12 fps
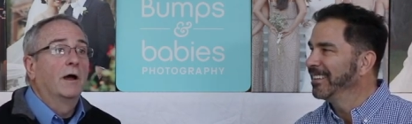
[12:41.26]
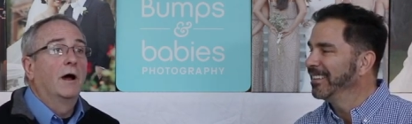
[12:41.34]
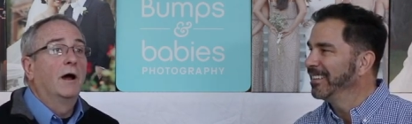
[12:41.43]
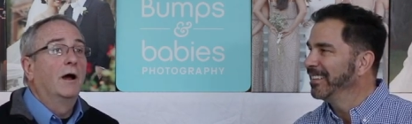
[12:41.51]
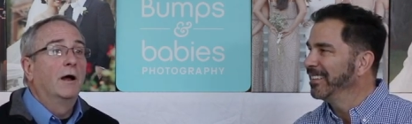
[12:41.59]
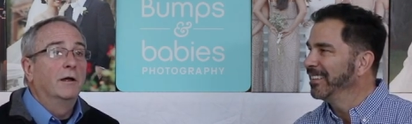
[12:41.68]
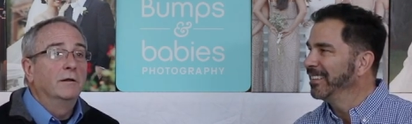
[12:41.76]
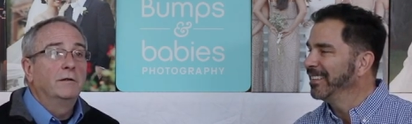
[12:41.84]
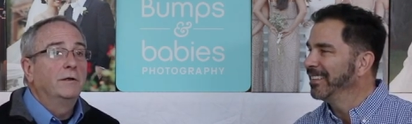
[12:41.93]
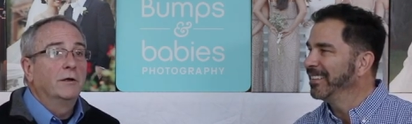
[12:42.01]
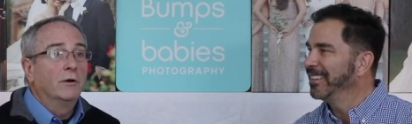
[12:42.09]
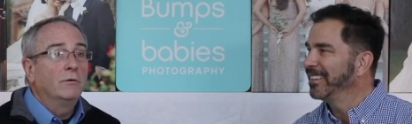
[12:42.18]
Speaker 1: Uh,
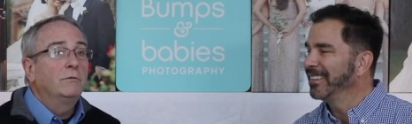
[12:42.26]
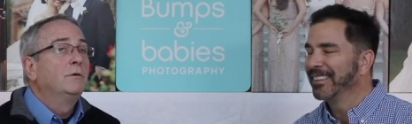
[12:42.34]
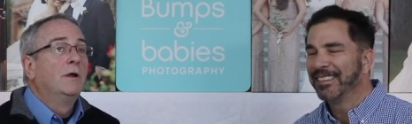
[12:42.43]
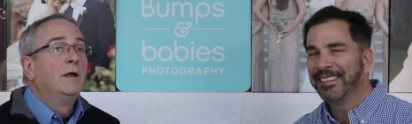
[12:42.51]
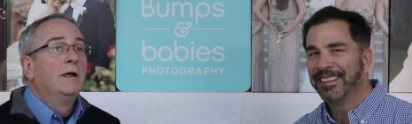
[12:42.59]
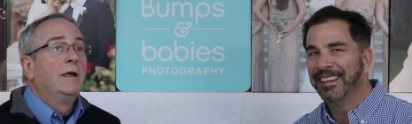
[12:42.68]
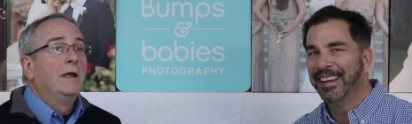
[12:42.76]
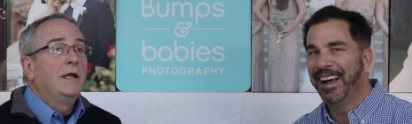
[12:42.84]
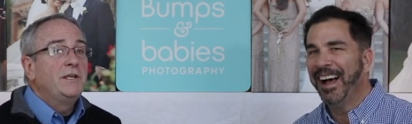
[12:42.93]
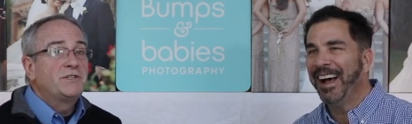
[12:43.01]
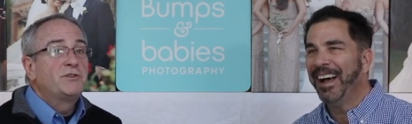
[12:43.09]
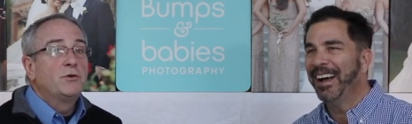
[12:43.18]
you know,
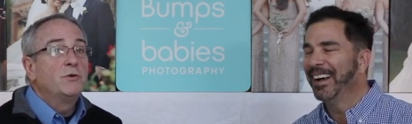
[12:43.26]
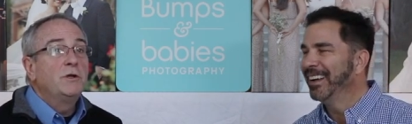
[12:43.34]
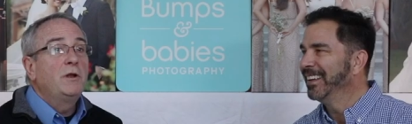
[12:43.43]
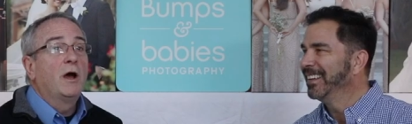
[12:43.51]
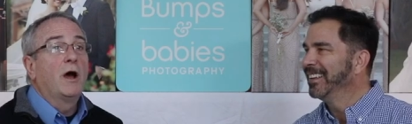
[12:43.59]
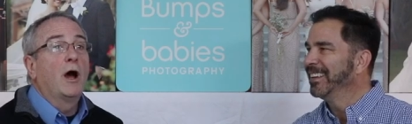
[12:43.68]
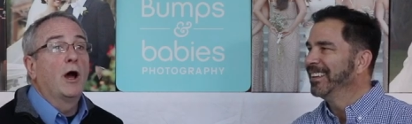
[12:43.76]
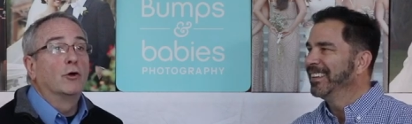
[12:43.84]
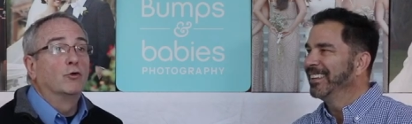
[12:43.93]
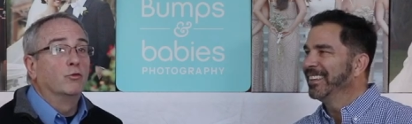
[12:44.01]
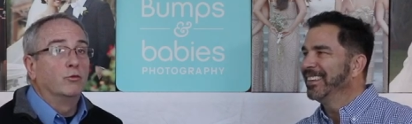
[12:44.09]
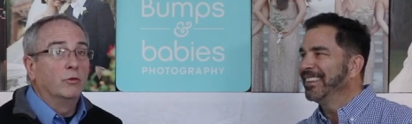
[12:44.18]
he's doing a
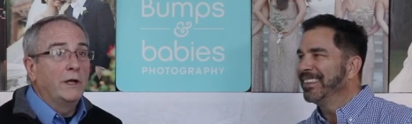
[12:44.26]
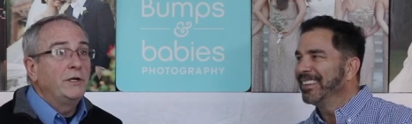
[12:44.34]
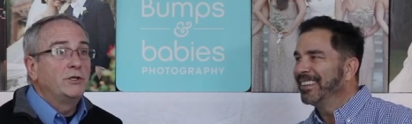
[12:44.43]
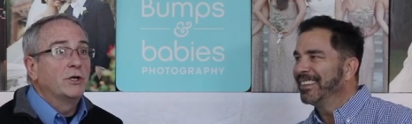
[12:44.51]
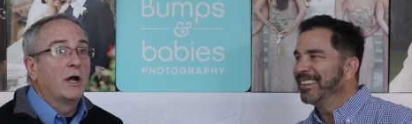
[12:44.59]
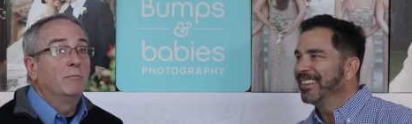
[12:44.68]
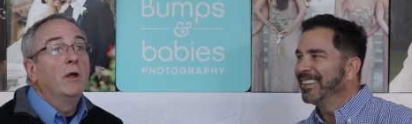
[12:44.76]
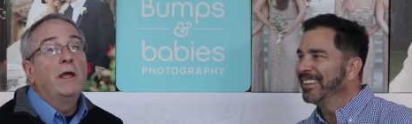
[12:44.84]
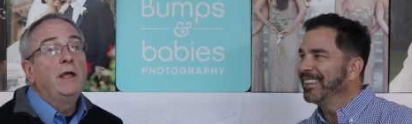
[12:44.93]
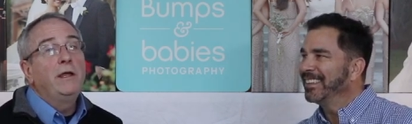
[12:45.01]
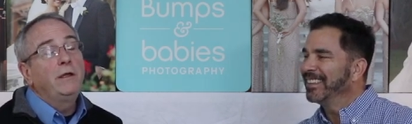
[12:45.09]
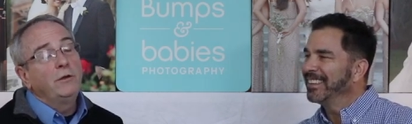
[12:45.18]
great
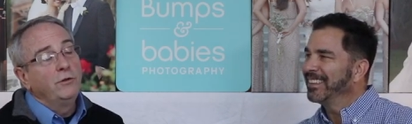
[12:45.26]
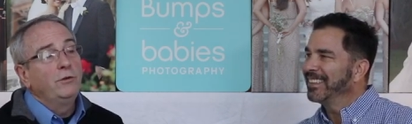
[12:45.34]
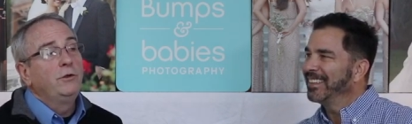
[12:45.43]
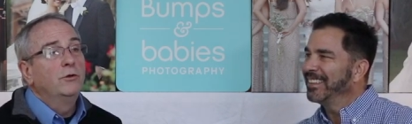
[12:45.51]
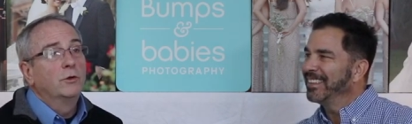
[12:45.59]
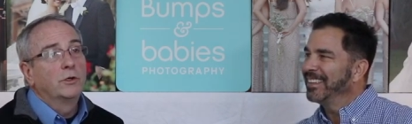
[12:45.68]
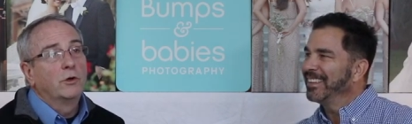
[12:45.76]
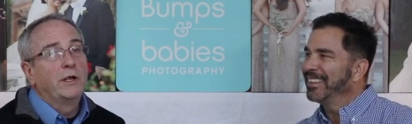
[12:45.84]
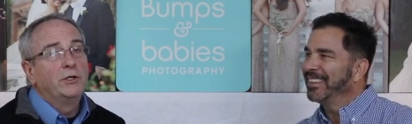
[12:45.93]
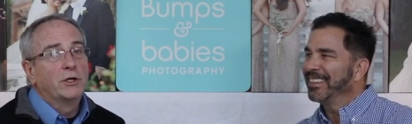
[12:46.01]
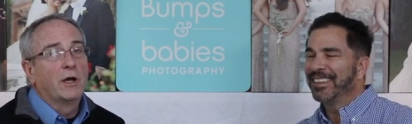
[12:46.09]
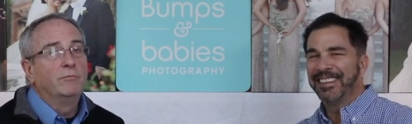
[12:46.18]
job. He can do you a
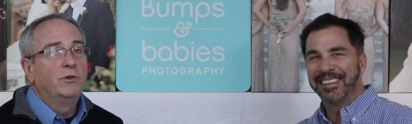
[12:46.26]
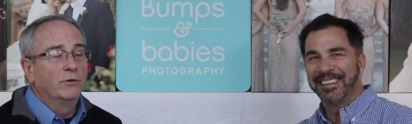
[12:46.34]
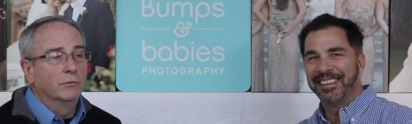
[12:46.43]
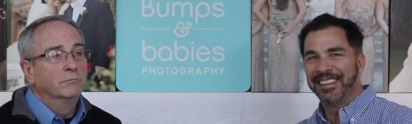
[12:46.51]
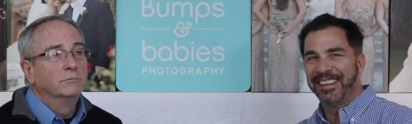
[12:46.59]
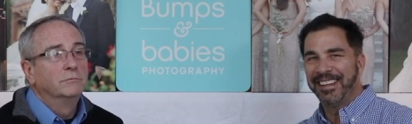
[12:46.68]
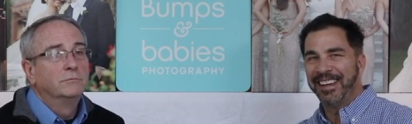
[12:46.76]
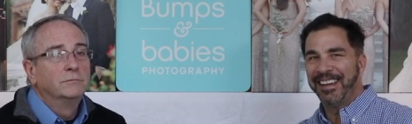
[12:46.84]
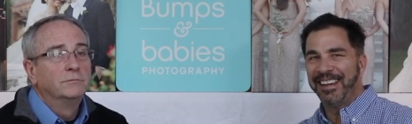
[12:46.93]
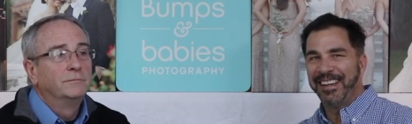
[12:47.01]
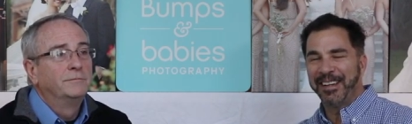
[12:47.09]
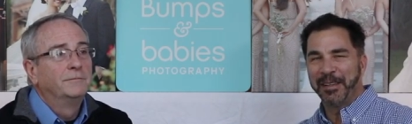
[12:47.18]
great job too.
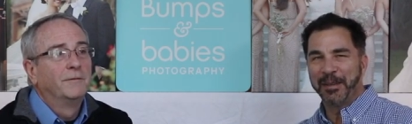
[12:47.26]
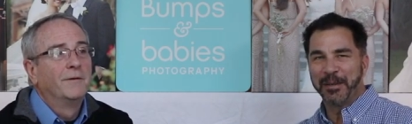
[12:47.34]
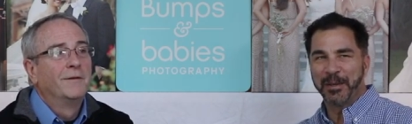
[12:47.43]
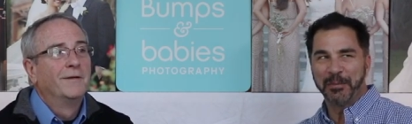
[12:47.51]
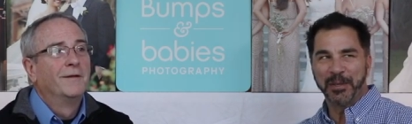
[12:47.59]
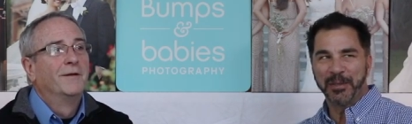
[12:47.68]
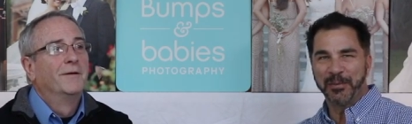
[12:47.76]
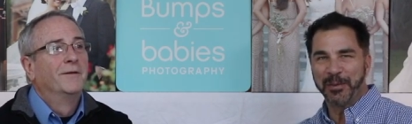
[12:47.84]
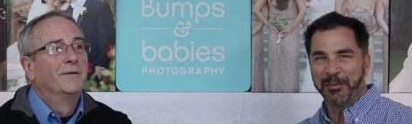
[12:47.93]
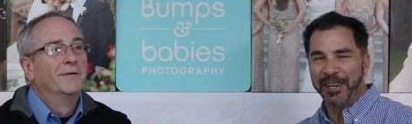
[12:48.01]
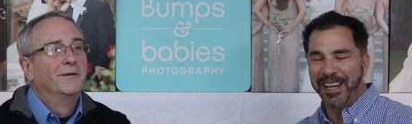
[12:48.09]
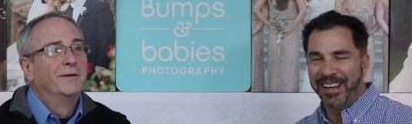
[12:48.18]
Speaker 2: Yay, a little commercial
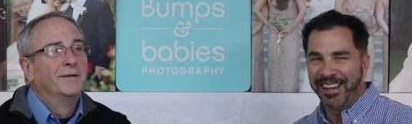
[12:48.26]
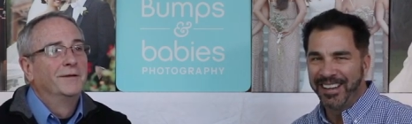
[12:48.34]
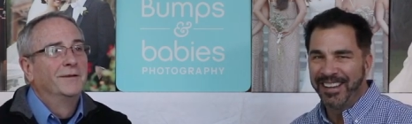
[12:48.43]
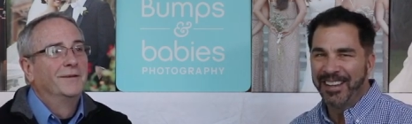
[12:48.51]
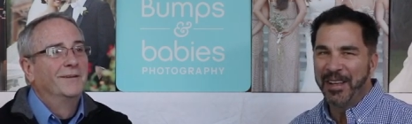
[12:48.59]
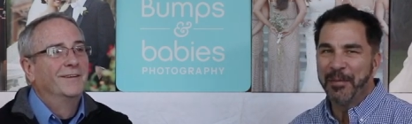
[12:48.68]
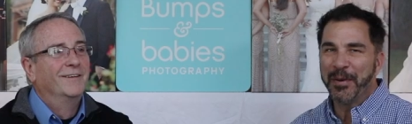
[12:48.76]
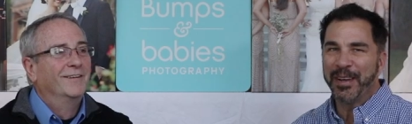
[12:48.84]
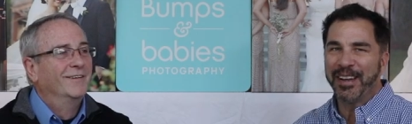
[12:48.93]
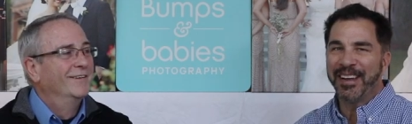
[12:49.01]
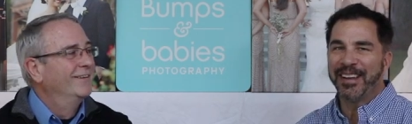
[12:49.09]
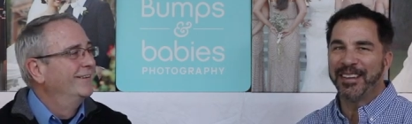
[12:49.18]
for Brad.
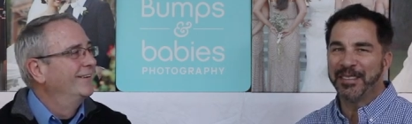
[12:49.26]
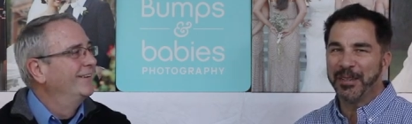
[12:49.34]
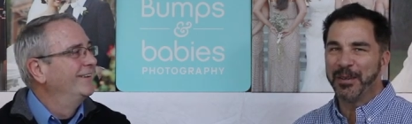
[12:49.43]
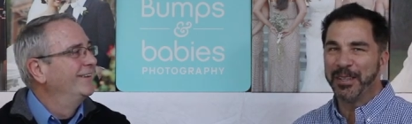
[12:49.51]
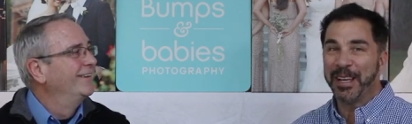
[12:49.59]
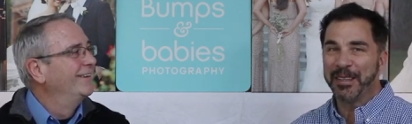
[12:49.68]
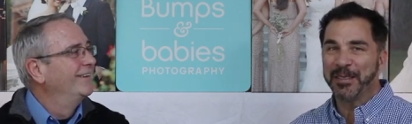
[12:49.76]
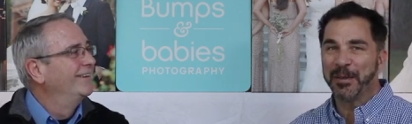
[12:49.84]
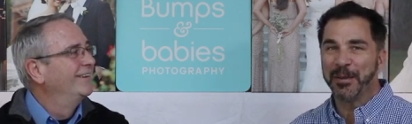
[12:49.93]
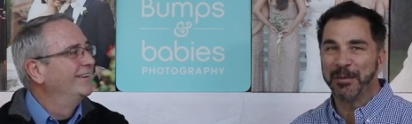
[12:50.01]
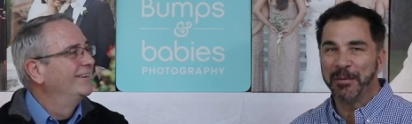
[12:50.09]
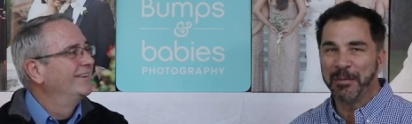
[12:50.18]
But uh, so yeah,
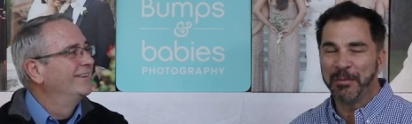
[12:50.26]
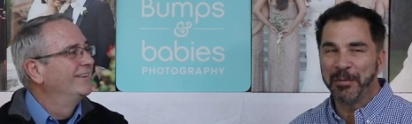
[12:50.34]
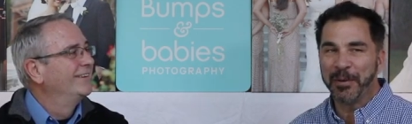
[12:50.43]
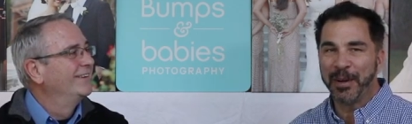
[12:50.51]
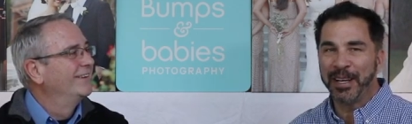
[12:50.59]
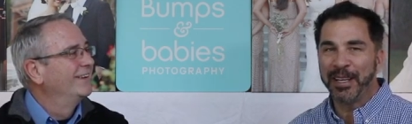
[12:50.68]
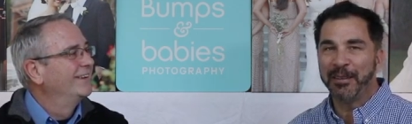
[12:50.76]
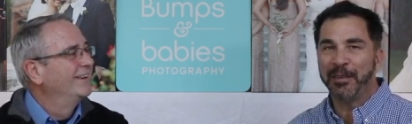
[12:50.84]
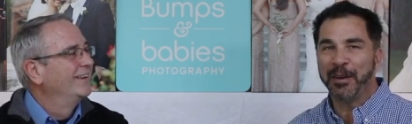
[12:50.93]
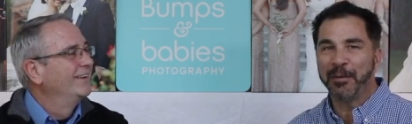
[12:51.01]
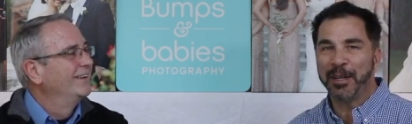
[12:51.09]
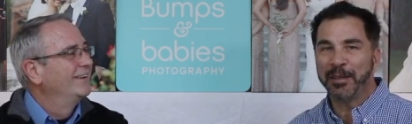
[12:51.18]
so for any
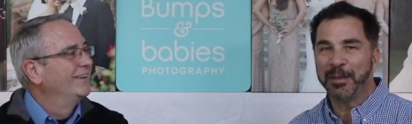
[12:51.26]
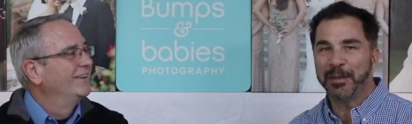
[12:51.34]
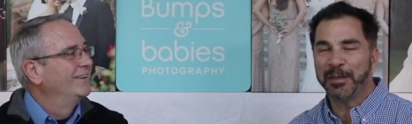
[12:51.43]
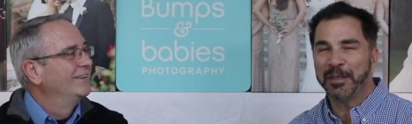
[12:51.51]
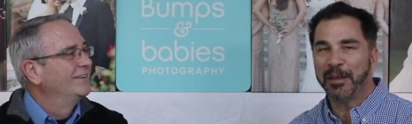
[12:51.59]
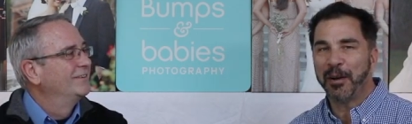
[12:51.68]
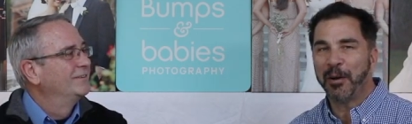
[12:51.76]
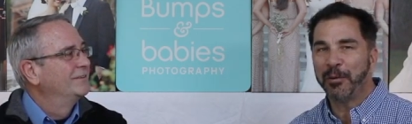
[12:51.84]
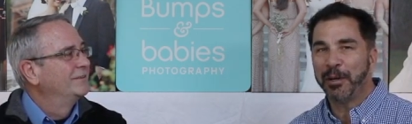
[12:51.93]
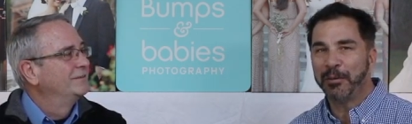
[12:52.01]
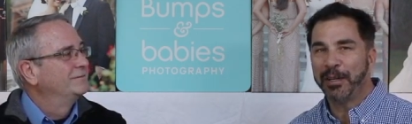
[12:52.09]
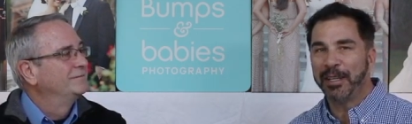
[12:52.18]
event rentals, Allwell